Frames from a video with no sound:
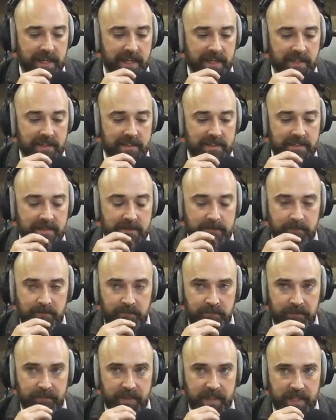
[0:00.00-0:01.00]
And
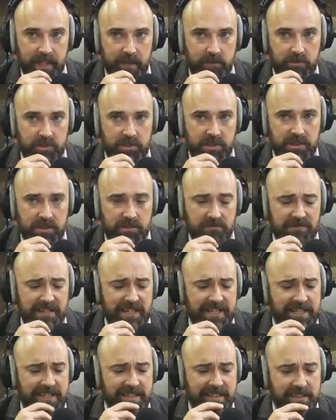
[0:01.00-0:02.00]
it was just a
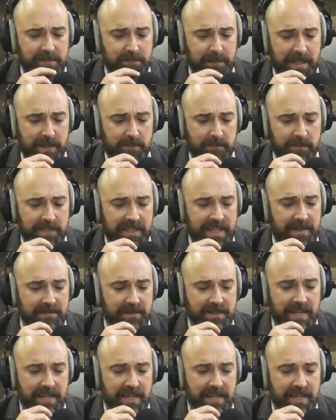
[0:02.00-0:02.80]
really nice playable game.